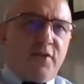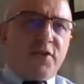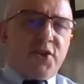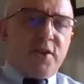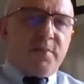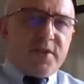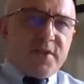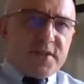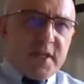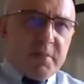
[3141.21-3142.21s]
other
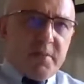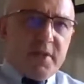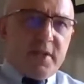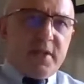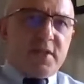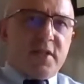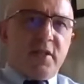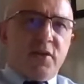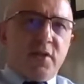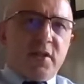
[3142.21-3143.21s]
virtual business
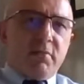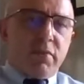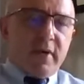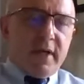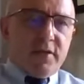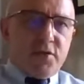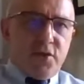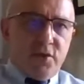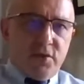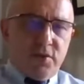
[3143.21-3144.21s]
capabilities that you can bring